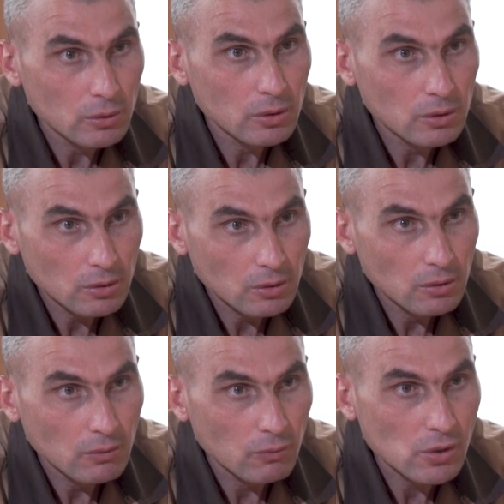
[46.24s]
Yes,
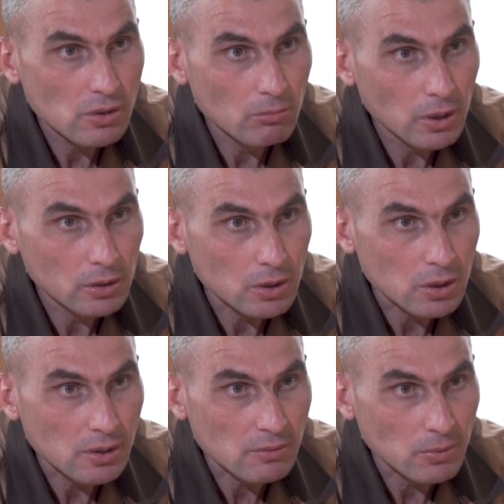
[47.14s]
eight years and six
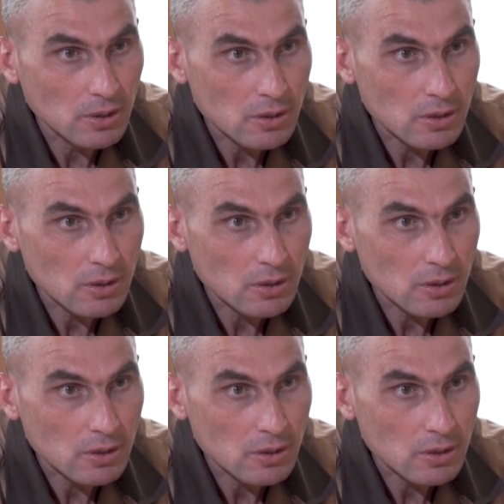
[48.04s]
months.